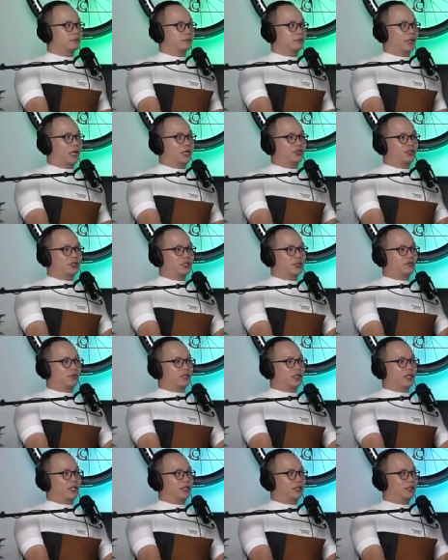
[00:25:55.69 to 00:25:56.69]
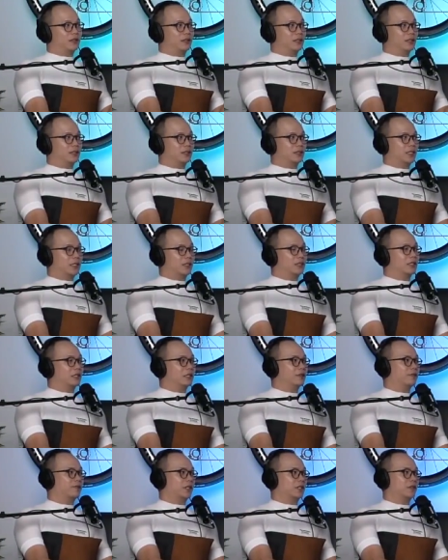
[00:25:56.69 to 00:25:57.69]
but actually a twenty eight is
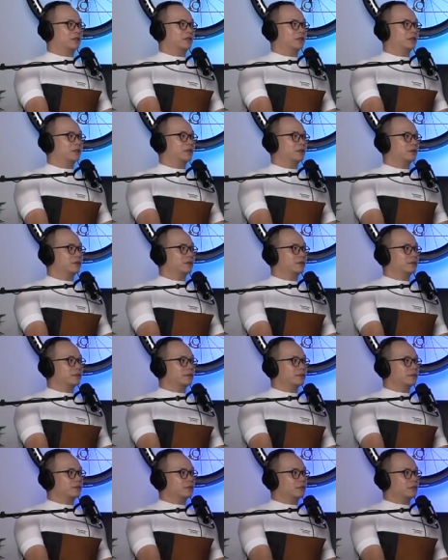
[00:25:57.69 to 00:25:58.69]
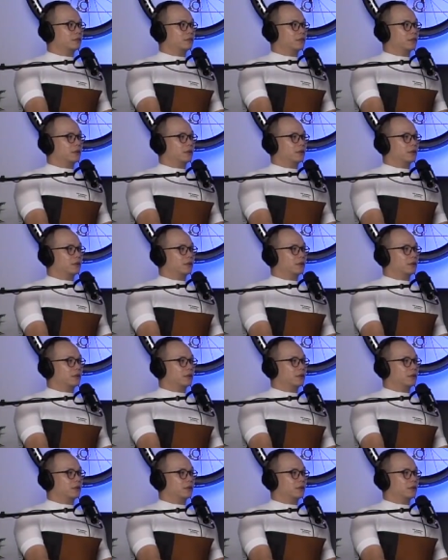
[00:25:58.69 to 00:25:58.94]
technically faster. How come?